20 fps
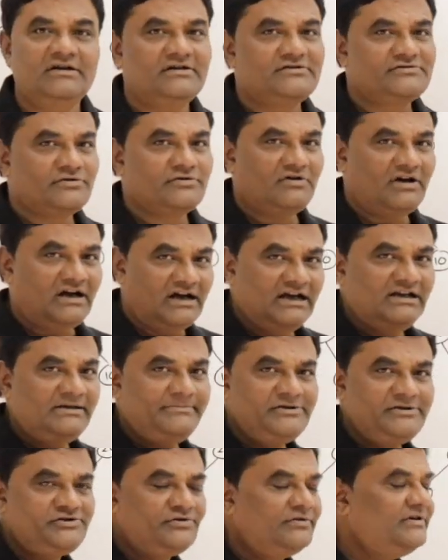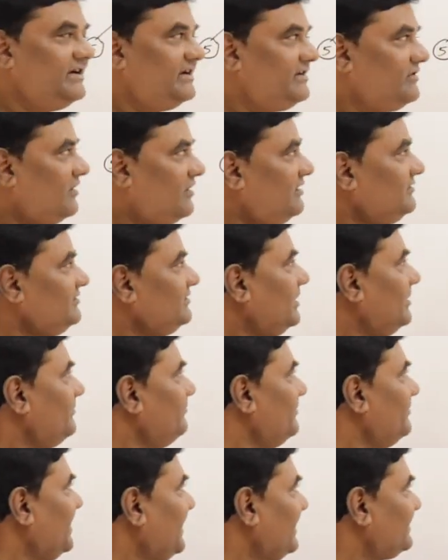So I'll be showing it on
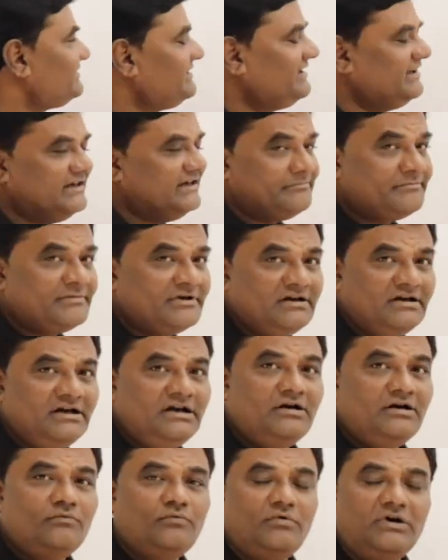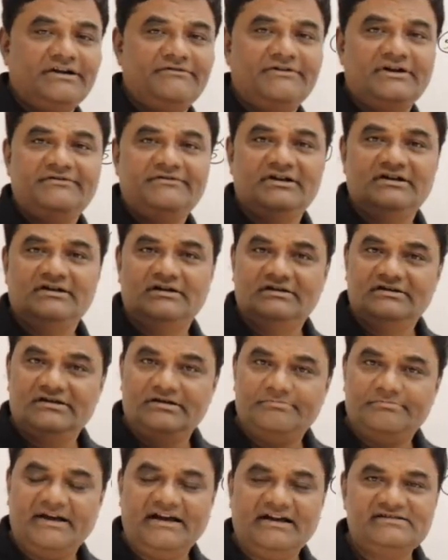max heap. Whatever we learn
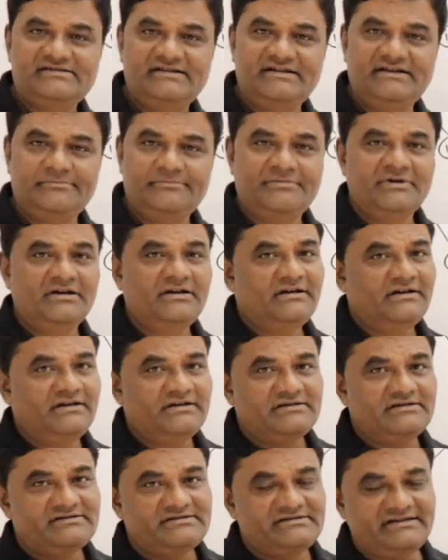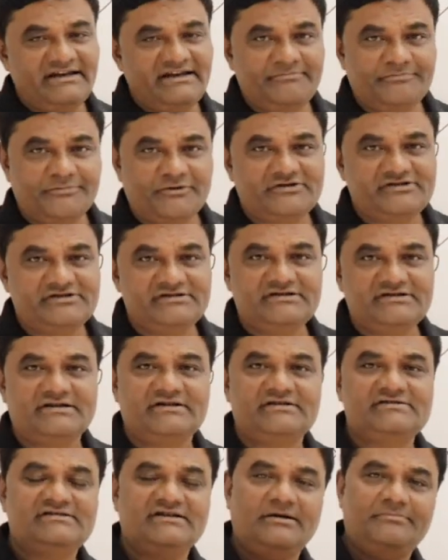in max heap, same procedure
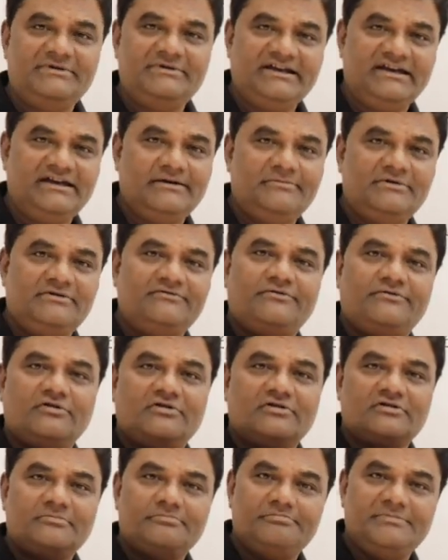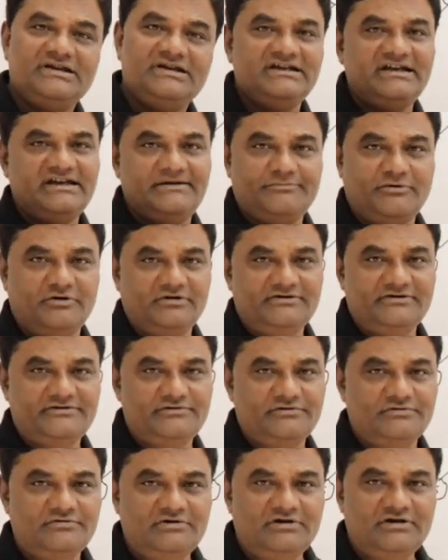is applicable for min heap
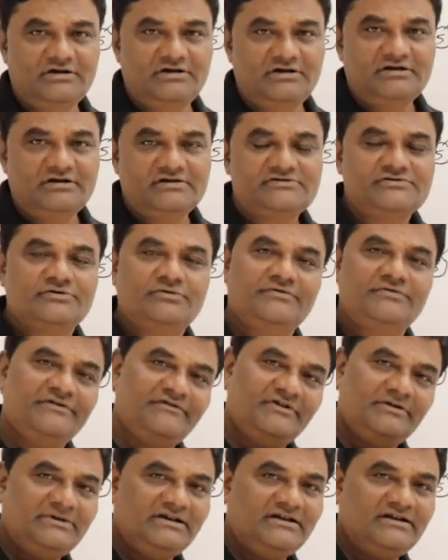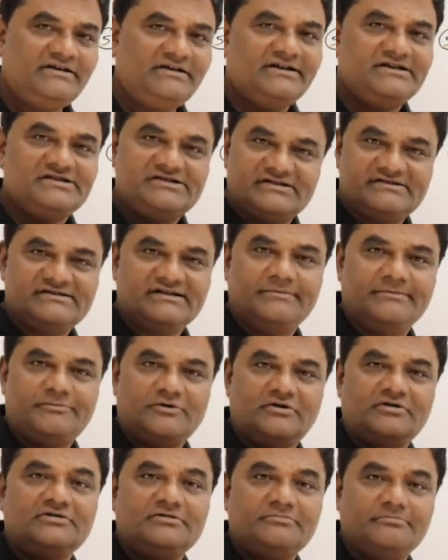also. So we will be learning just
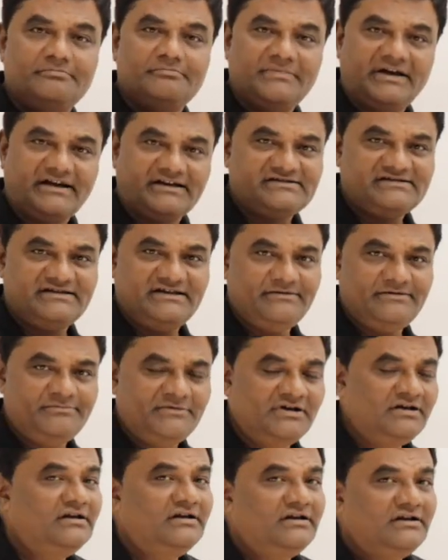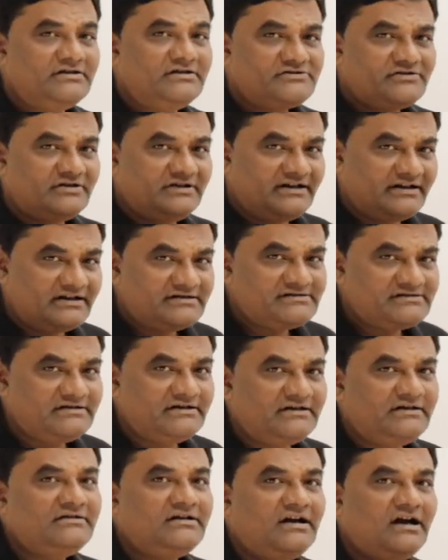upon max heap. So let us
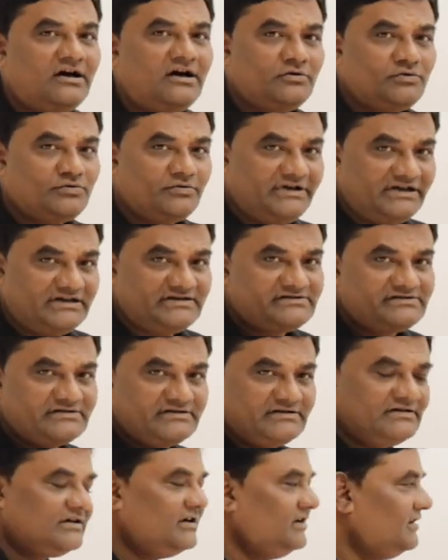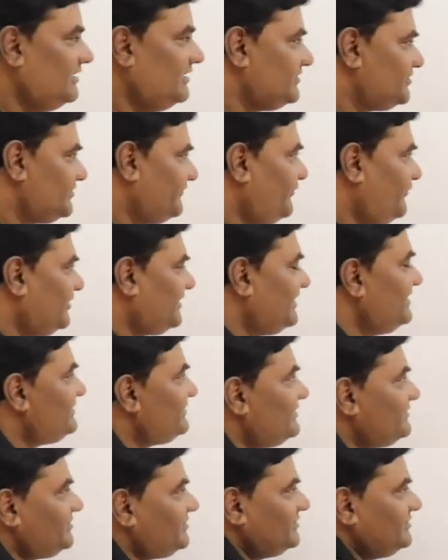learn how to insert. So for
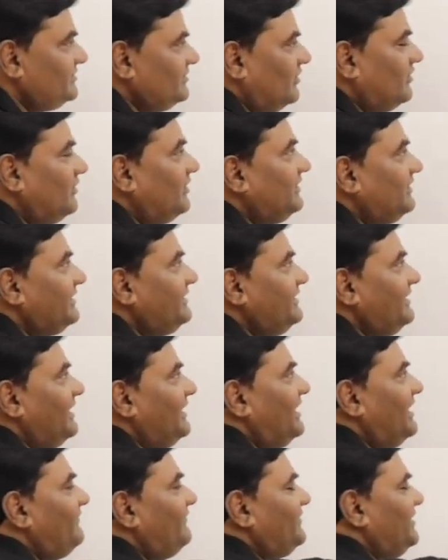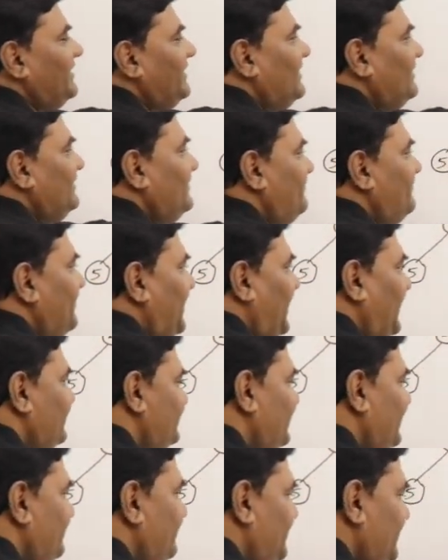insertion, already I have taken a
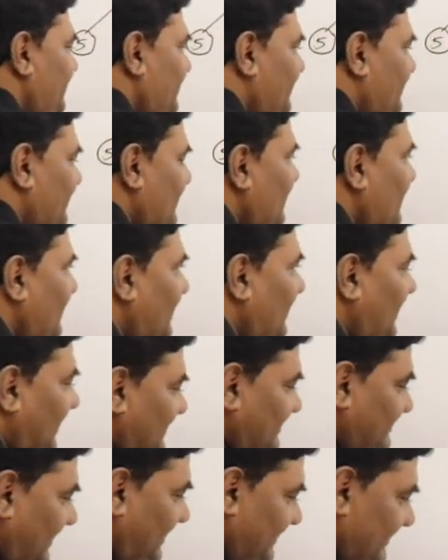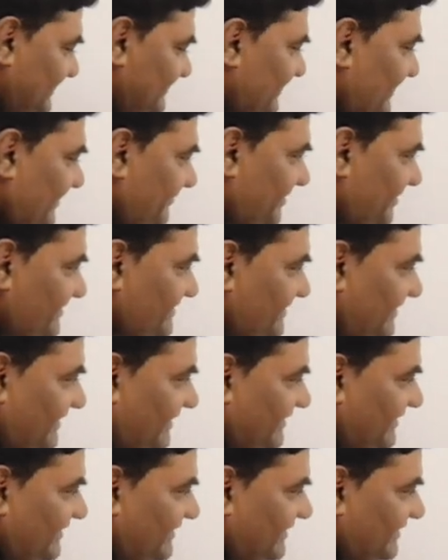max heap here, and that is
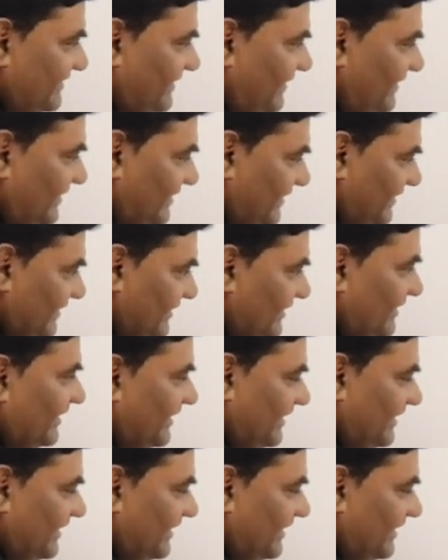represented in an array.